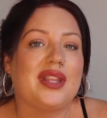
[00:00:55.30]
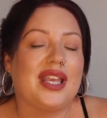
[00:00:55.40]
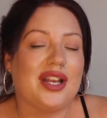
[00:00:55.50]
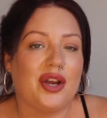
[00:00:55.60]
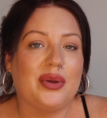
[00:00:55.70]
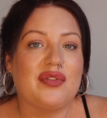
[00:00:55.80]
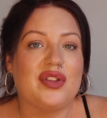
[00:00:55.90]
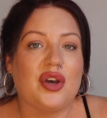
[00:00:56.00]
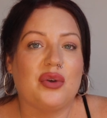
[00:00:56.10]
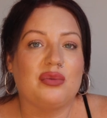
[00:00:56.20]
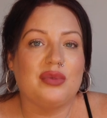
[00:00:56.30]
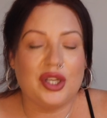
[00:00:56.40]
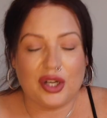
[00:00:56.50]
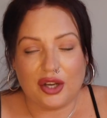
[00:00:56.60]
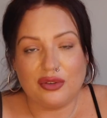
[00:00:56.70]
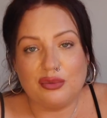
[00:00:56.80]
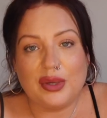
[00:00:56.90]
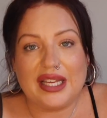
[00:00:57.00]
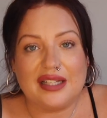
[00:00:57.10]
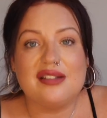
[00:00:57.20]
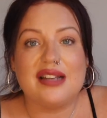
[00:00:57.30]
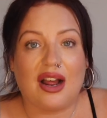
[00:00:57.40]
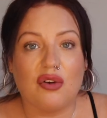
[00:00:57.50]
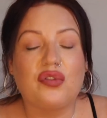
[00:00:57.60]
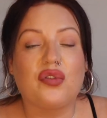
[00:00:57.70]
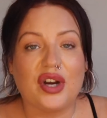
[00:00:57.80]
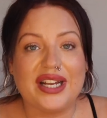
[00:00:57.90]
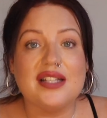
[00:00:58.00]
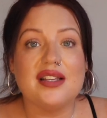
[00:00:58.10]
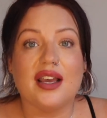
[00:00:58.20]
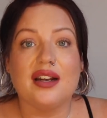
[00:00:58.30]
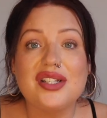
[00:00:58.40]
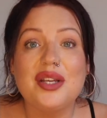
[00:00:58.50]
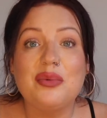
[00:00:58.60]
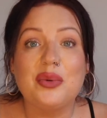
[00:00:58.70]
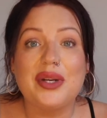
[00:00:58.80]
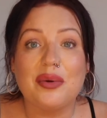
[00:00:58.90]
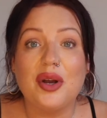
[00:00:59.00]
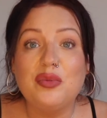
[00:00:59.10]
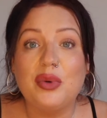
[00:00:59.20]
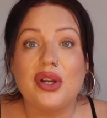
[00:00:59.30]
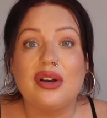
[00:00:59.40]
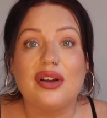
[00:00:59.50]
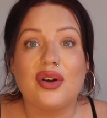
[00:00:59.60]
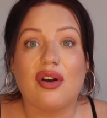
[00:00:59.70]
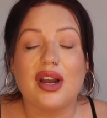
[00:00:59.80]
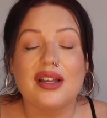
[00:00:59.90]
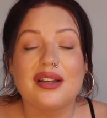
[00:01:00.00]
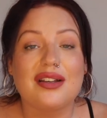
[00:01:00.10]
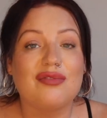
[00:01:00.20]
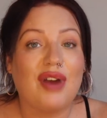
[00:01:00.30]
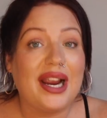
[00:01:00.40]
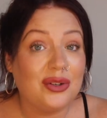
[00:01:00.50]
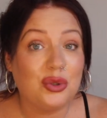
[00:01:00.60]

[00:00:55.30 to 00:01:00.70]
You know, even though, you know, it's now freezing. I sleep with the window open, all right? Rain